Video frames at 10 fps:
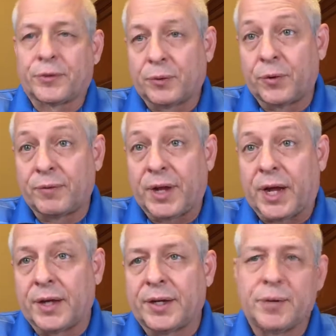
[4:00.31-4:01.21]
the throne of
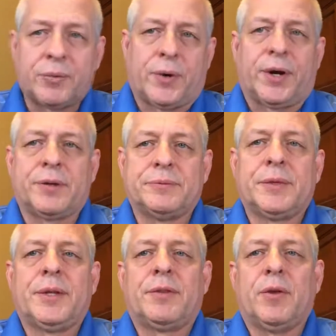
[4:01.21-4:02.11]
God in prayer
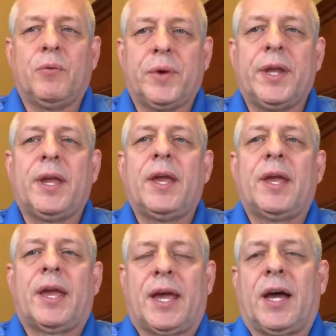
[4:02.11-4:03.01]
that we
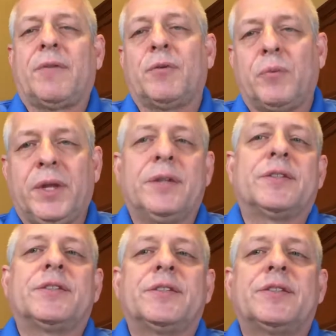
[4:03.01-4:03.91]
have
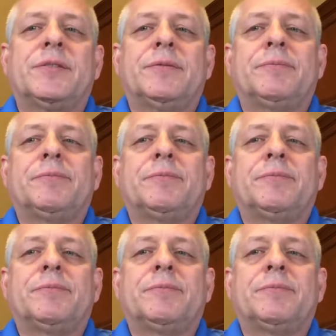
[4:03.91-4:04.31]
weaknesses